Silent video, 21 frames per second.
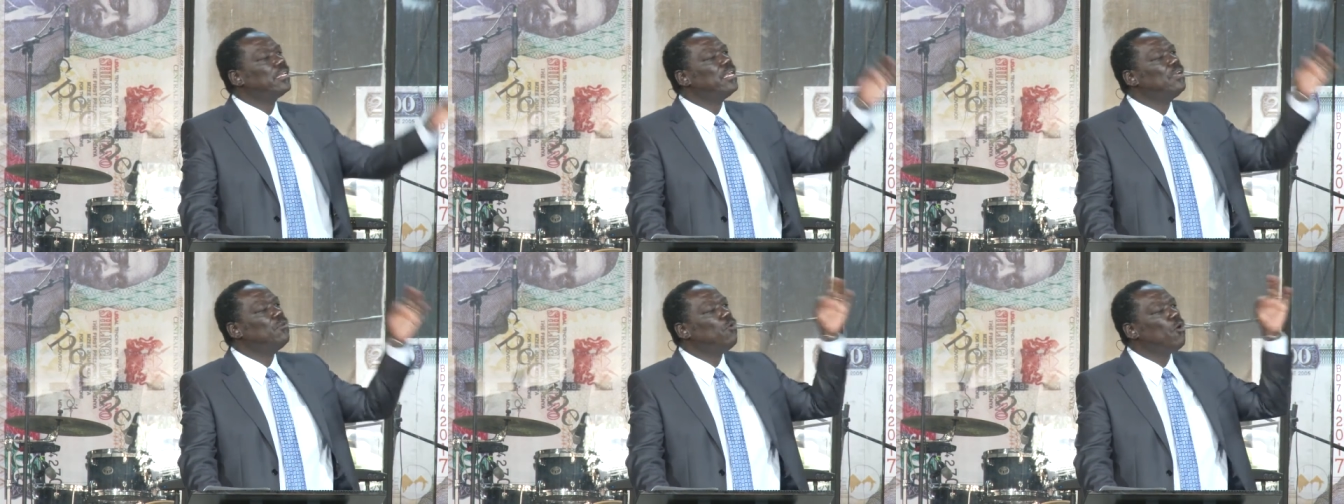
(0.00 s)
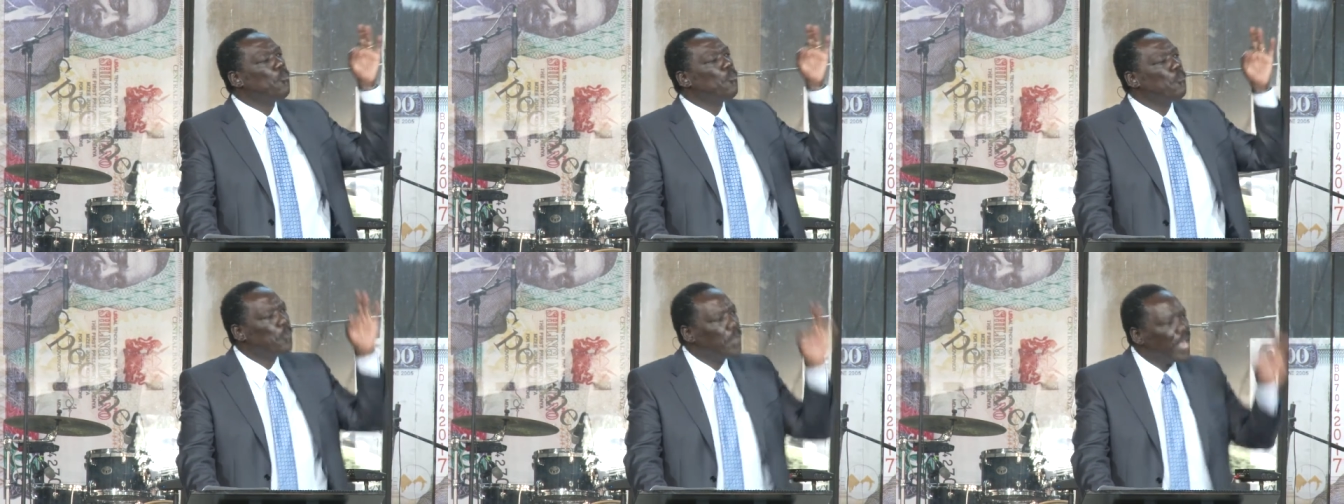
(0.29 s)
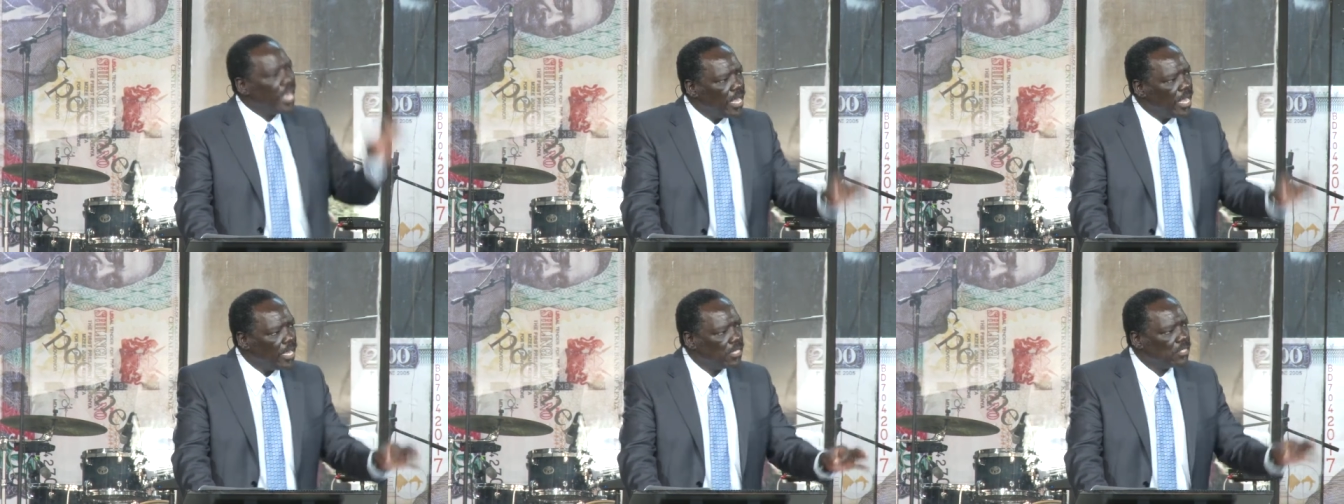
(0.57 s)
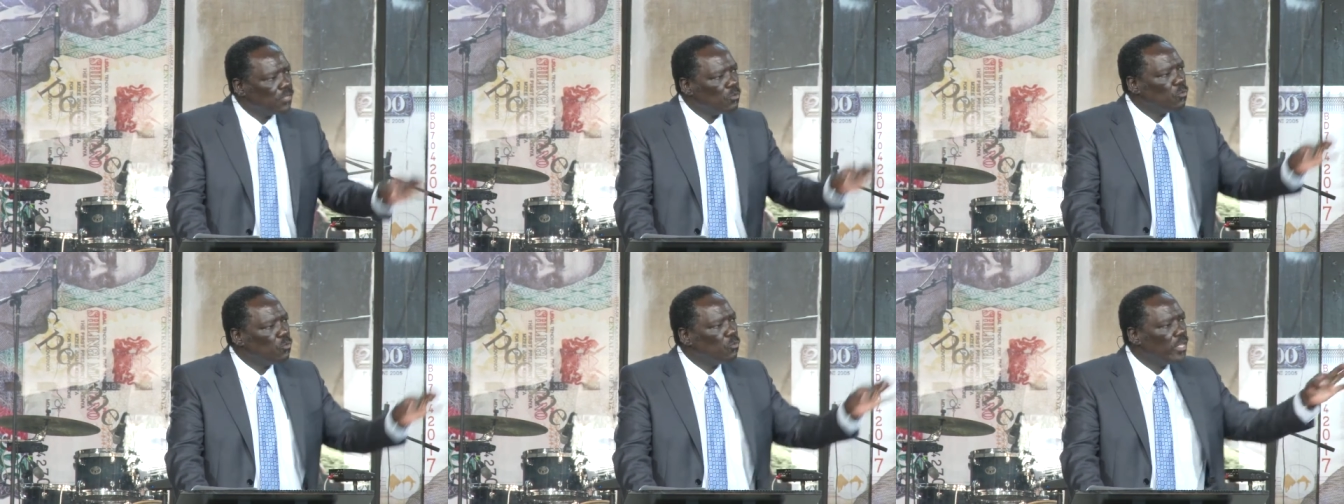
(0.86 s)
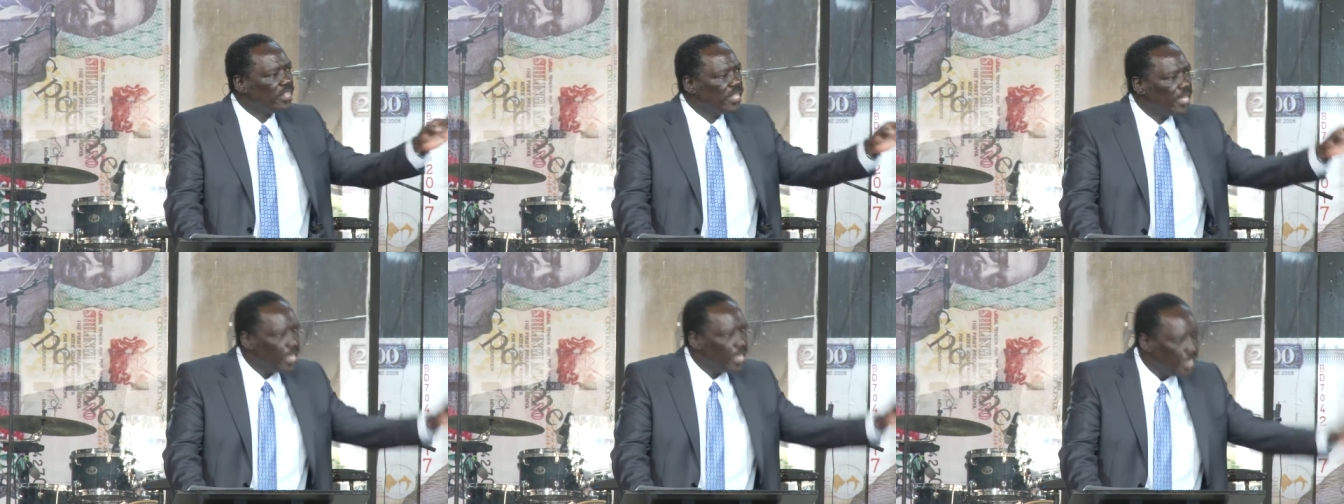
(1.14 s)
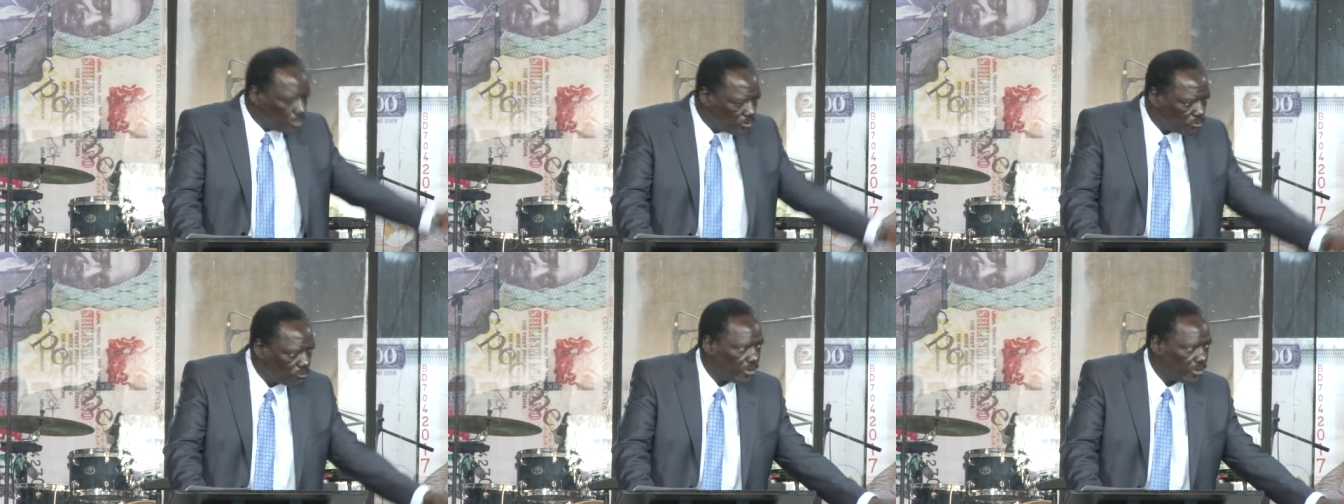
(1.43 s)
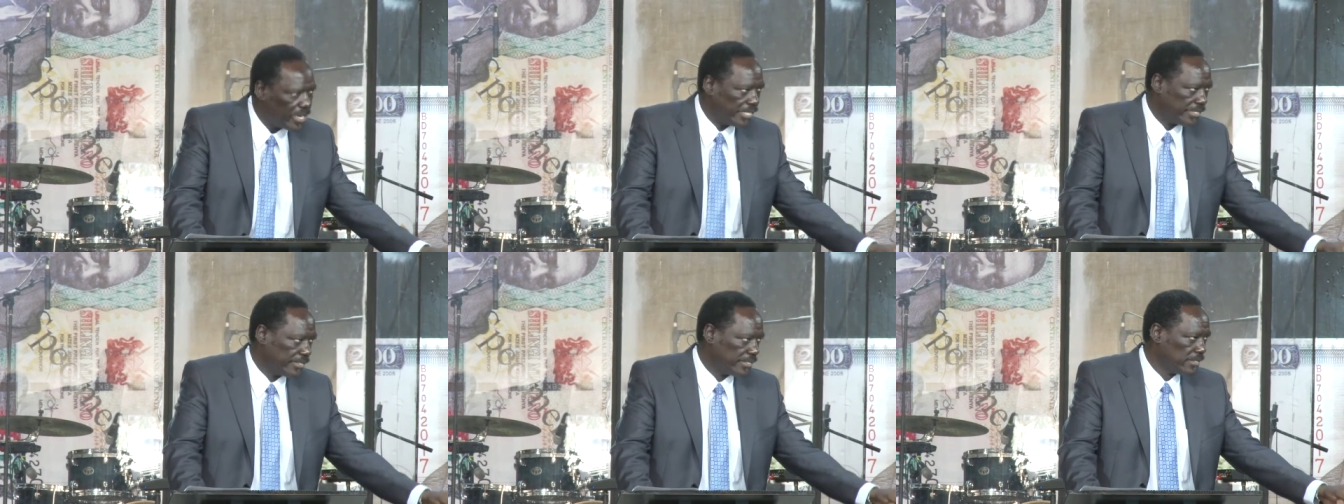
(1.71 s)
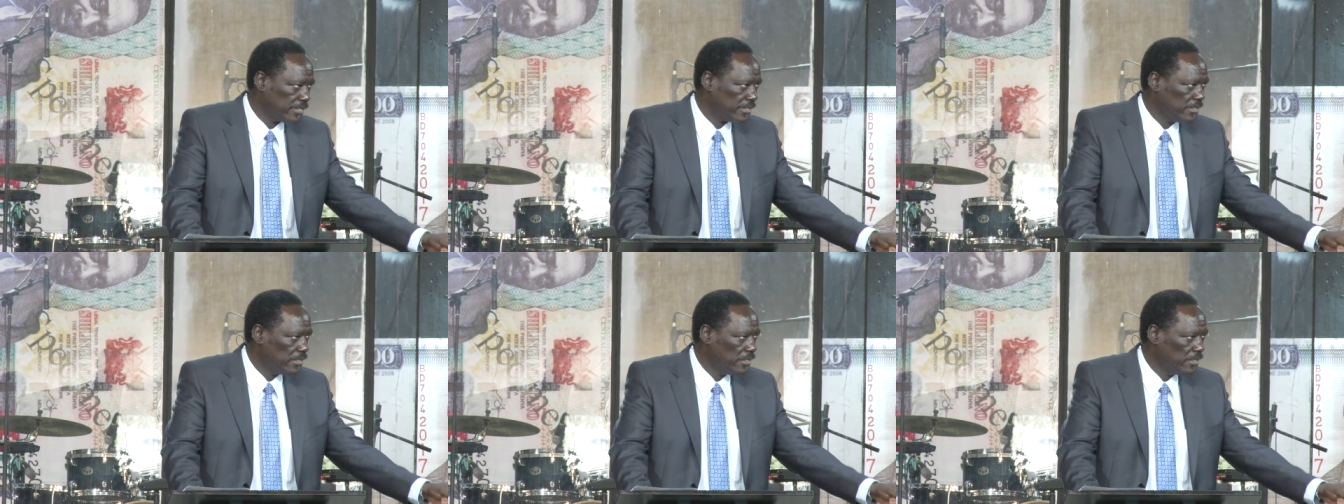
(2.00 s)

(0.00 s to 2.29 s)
he will pay it with interest.